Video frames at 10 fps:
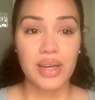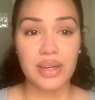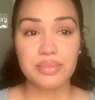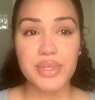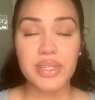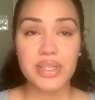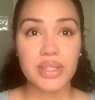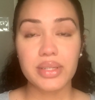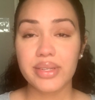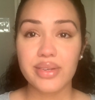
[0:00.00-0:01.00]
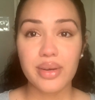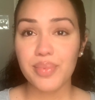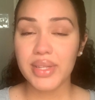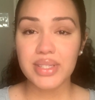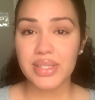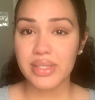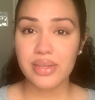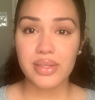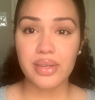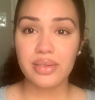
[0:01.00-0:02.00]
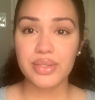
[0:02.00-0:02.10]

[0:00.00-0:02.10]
I'm just looking up at the ceiling,